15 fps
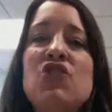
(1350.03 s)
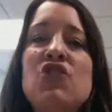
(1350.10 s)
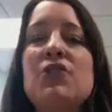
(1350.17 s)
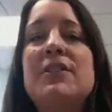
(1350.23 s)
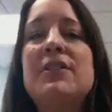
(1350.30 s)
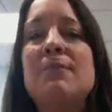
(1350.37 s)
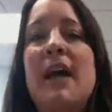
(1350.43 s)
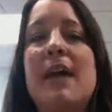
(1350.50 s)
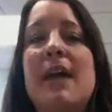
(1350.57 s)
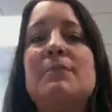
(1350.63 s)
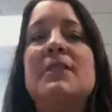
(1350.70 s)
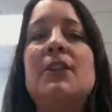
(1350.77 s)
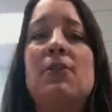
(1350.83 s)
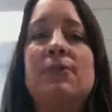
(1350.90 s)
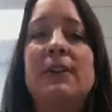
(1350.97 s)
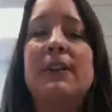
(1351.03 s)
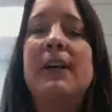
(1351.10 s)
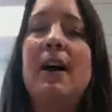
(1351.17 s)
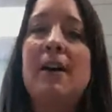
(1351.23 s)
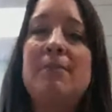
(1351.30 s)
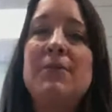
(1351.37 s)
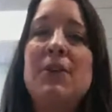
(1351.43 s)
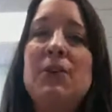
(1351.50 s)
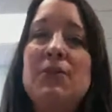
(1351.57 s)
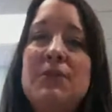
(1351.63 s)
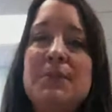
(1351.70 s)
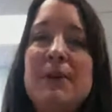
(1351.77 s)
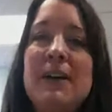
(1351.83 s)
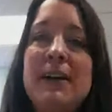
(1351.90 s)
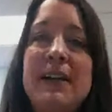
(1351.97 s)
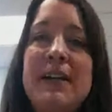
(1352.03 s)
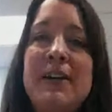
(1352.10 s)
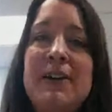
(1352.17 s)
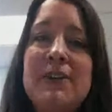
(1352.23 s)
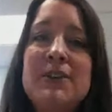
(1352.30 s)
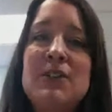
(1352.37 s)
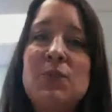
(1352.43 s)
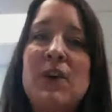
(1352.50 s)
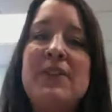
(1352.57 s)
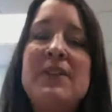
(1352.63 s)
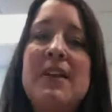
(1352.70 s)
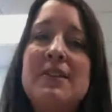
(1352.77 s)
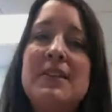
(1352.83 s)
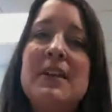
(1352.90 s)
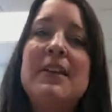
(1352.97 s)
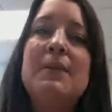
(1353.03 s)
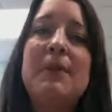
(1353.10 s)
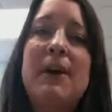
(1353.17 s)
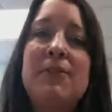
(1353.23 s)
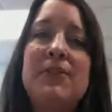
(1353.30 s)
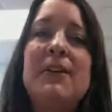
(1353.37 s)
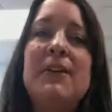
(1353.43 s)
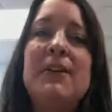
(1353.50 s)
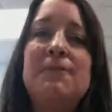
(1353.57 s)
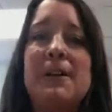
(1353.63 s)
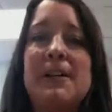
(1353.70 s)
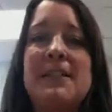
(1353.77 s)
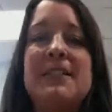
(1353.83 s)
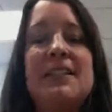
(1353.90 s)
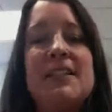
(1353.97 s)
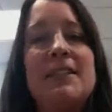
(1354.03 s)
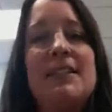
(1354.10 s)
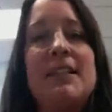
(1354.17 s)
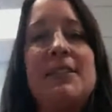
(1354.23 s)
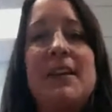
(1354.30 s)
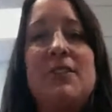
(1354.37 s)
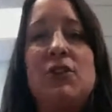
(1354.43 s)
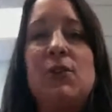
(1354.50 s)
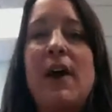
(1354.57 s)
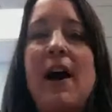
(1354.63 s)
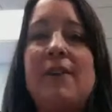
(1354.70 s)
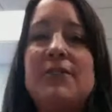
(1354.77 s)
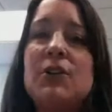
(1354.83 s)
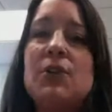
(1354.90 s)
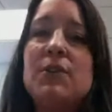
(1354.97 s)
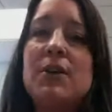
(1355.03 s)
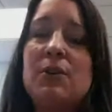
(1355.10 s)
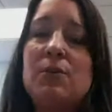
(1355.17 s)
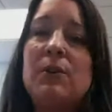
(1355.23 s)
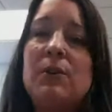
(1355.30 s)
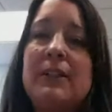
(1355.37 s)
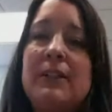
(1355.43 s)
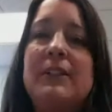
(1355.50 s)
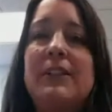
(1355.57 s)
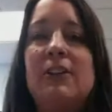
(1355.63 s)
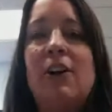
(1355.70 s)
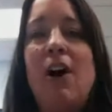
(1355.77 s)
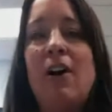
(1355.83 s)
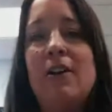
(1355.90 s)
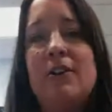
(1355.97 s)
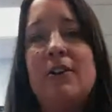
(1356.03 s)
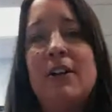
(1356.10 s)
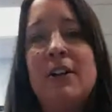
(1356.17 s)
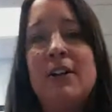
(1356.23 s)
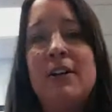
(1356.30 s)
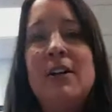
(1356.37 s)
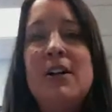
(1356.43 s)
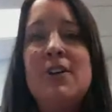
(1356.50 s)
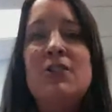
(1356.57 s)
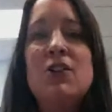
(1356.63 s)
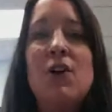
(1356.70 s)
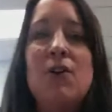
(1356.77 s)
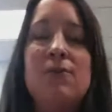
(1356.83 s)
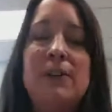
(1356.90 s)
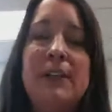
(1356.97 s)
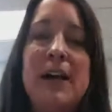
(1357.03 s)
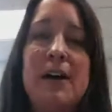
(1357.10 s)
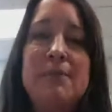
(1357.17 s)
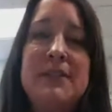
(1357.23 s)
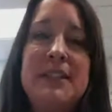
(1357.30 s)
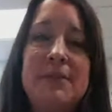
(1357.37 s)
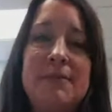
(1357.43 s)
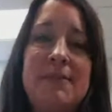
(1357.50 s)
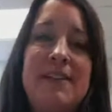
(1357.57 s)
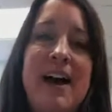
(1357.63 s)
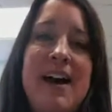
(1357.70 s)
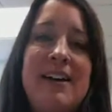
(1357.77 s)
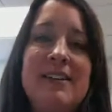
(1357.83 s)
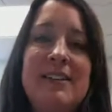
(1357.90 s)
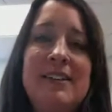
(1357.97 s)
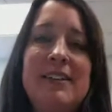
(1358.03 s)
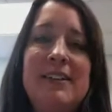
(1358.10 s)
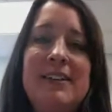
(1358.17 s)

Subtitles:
teachers sometimes overcome those barriers when they think about the affordances that they do have, so they'll work a little harder to overcome some of that.